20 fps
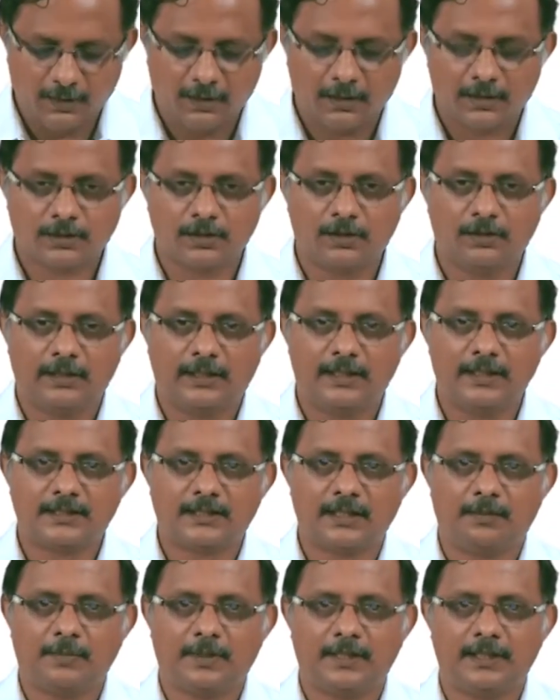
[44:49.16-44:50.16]
So, let us
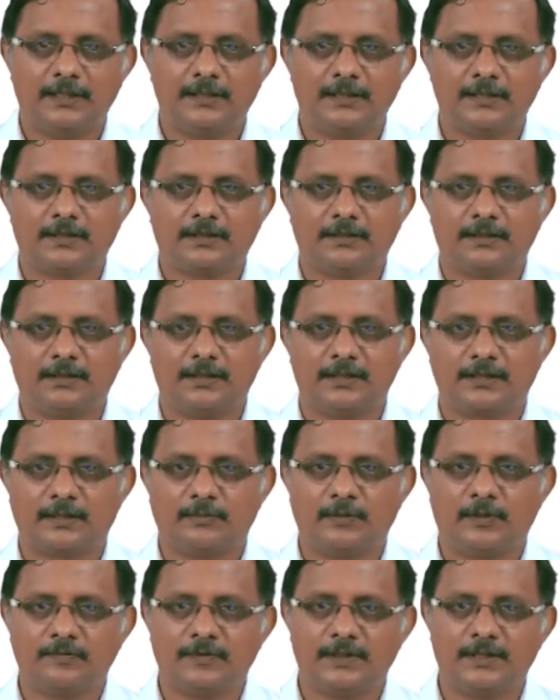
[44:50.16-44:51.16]
summarize
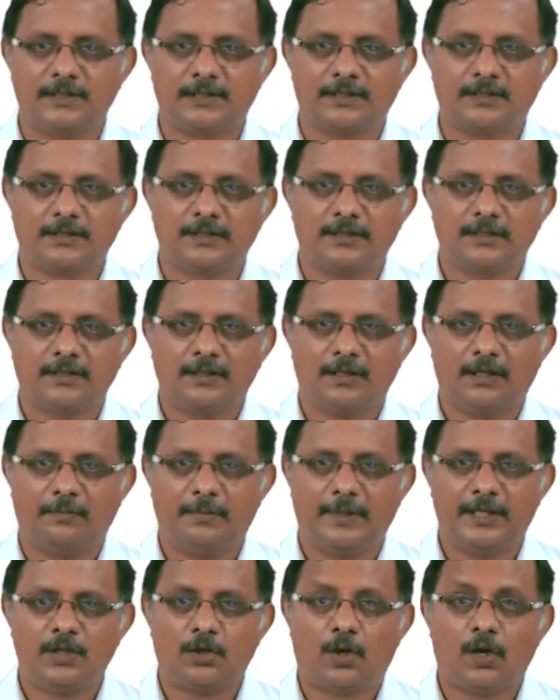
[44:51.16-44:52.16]
some of these
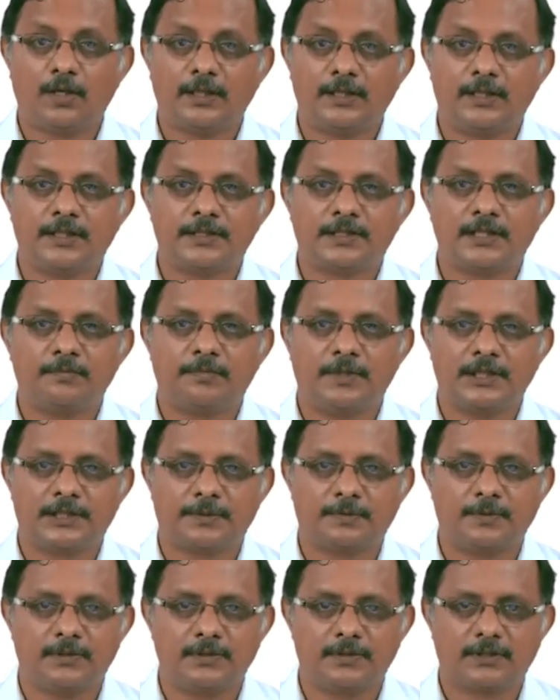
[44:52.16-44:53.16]
main organizational
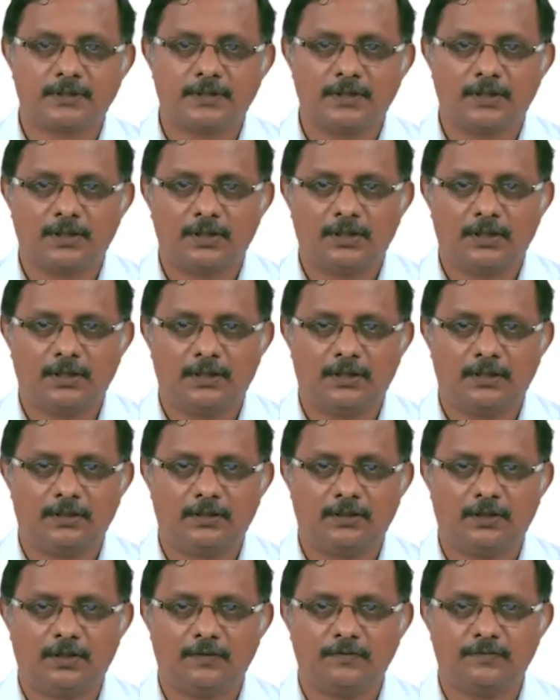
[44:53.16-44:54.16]
principles
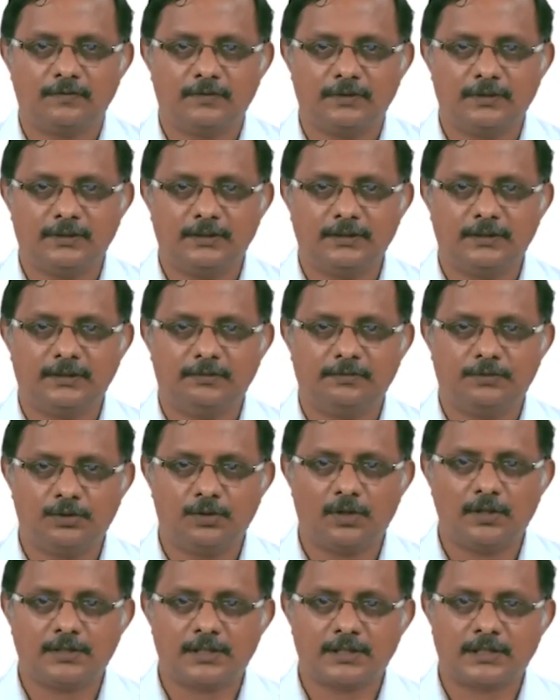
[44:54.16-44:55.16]
of the
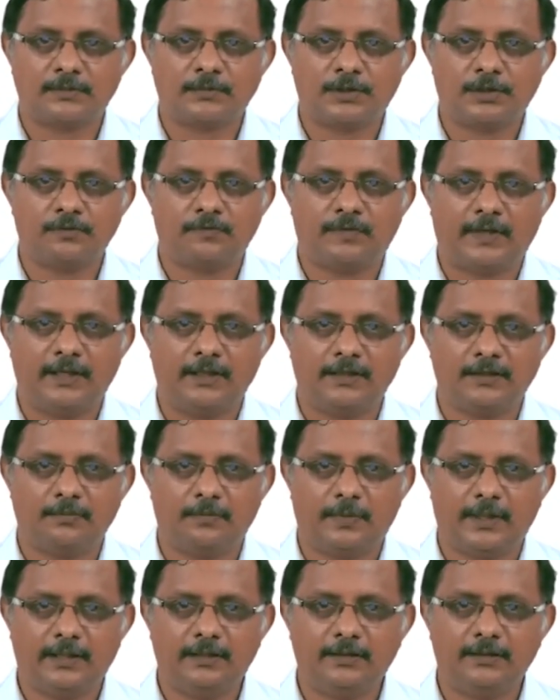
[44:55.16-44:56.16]
neural systems that you find in the
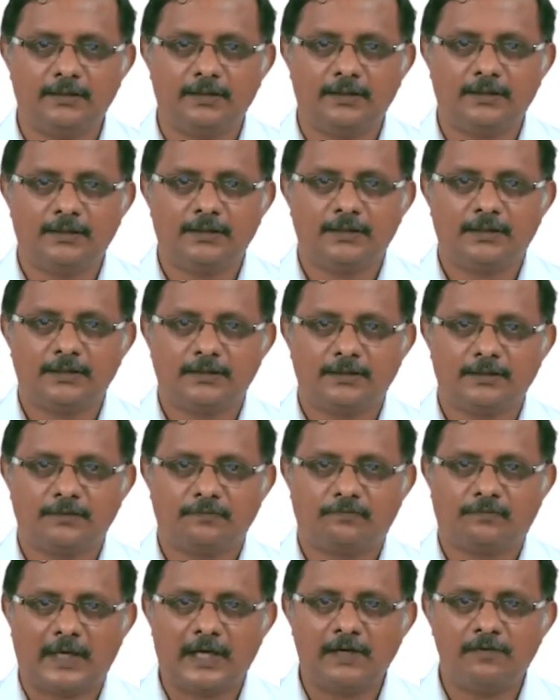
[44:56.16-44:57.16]
brain.
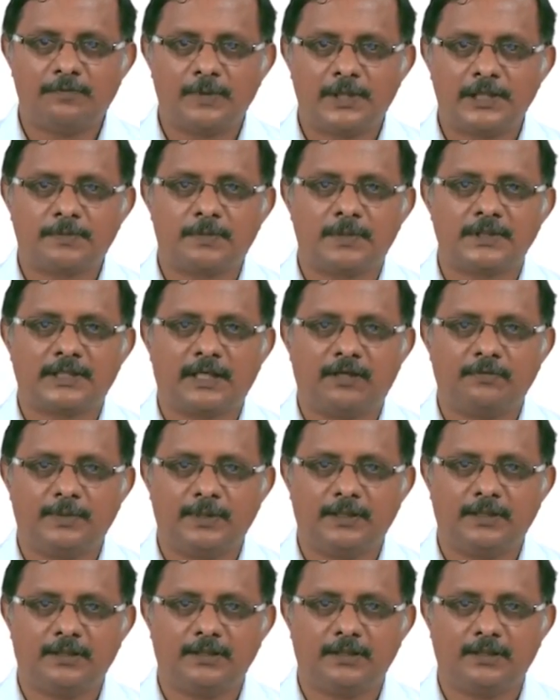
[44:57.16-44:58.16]
5 principles have
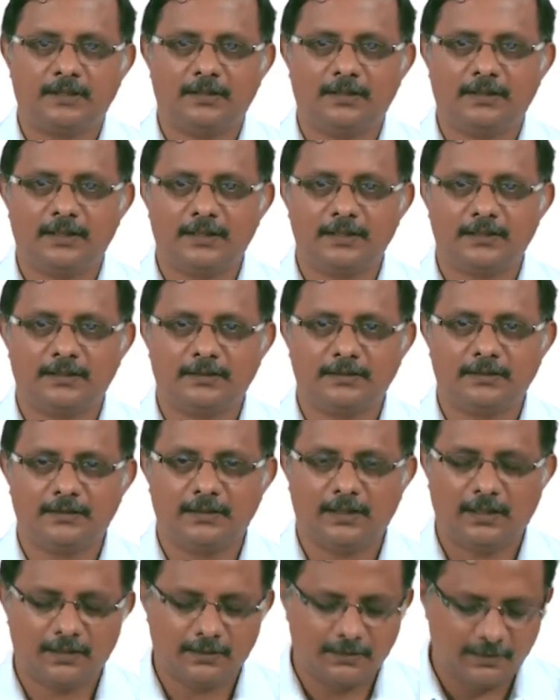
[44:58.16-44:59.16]
been
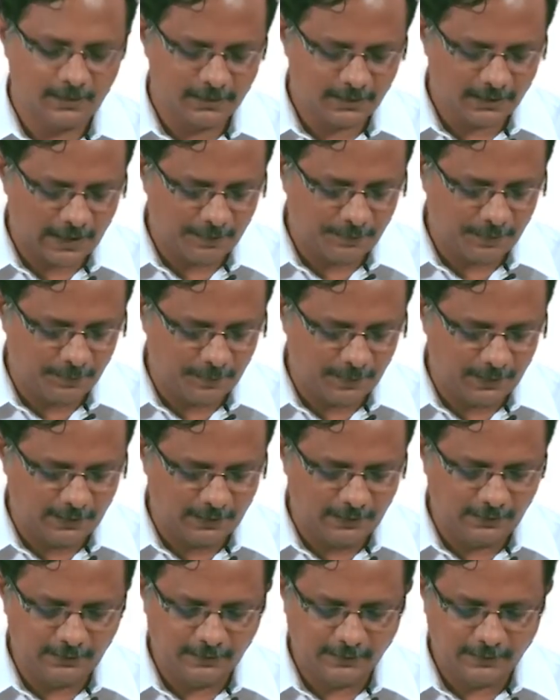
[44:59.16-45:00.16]
described
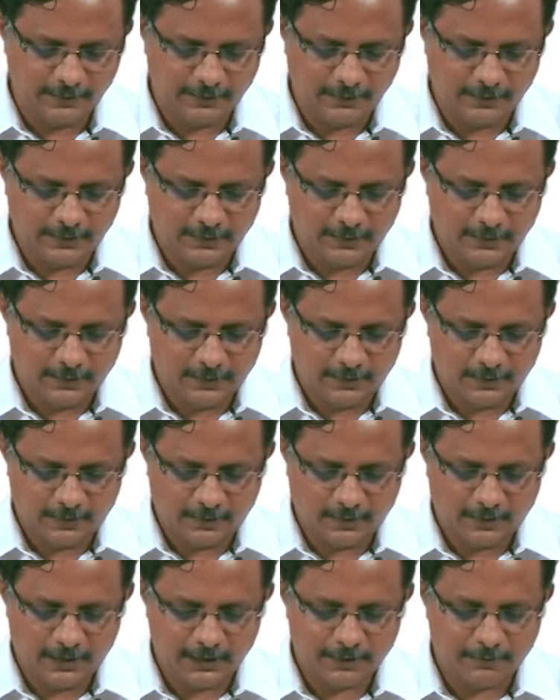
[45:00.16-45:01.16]
typically,
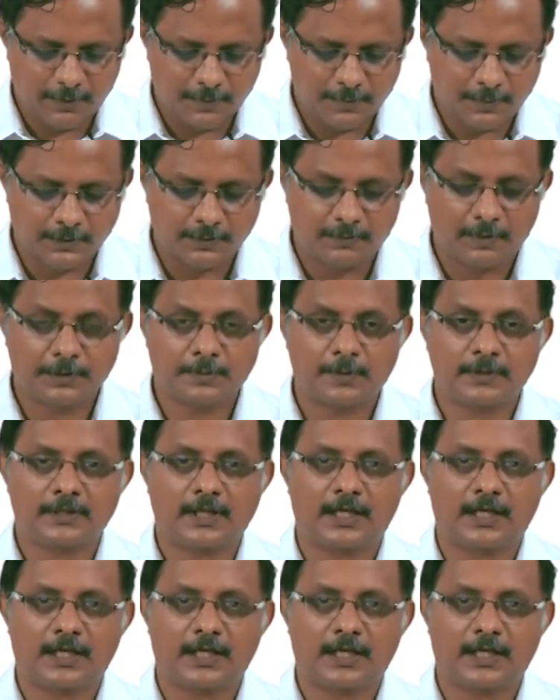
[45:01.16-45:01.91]
right. These principles